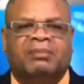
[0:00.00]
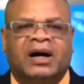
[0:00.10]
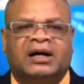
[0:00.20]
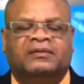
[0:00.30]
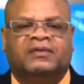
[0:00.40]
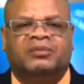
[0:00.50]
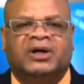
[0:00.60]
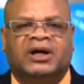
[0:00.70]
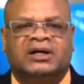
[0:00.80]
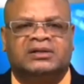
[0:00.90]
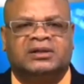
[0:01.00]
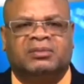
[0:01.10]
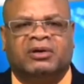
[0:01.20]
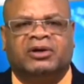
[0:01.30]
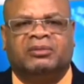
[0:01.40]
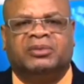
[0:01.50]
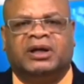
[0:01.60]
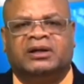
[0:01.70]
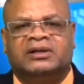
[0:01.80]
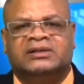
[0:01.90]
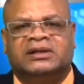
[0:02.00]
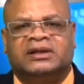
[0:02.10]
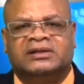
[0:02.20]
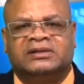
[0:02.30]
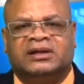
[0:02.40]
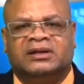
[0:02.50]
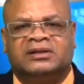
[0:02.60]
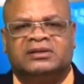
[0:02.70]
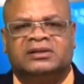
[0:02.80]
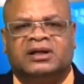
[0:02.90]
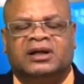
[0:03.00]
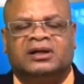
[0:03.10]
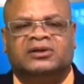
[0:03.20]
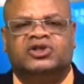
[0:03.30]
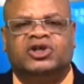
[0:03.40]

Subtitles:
hears plans for COVID-19 training at JNF Hospital.